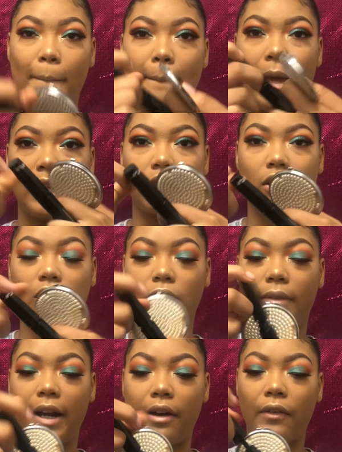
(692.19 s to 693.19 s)

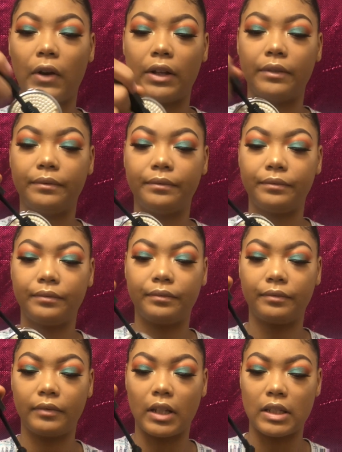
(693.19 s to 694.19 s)
Mascara.
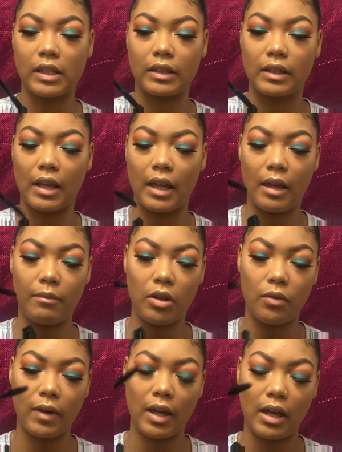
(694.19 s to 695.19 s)
This is the
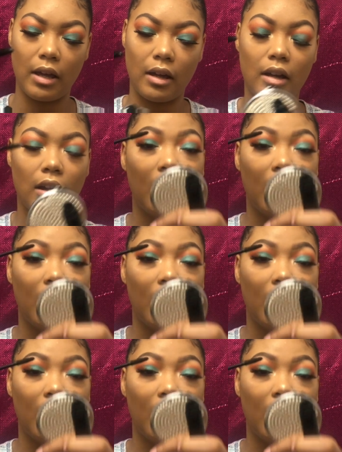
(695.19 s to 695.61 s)
MUA